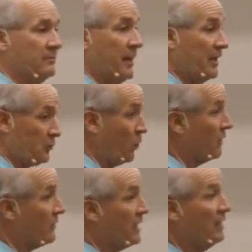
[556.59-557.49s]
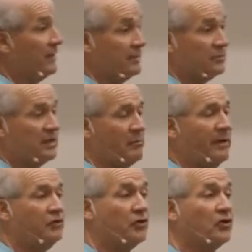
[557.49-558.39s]
Now, that's one of the cons. That
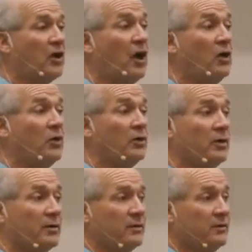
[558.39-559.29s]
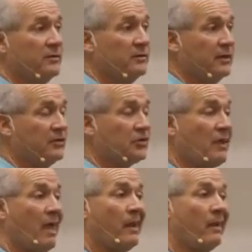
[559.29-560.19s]
means your code gets
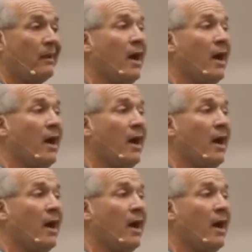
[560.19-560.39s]
kind of